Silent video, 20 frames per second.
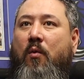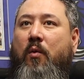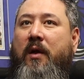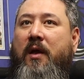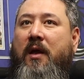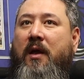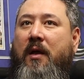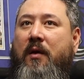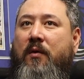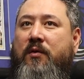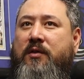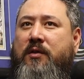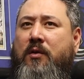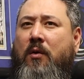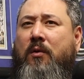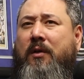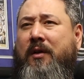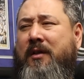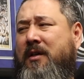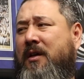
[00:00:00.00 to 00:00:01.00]
We
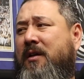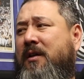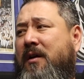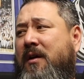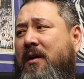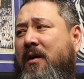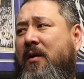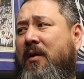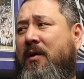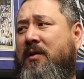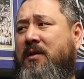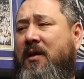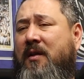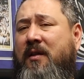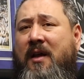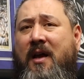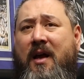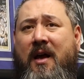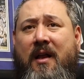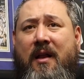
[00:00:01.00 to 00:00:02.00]
sold a ton of cards on
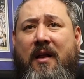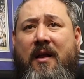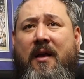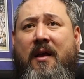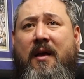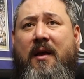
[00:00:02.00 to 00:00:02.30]
that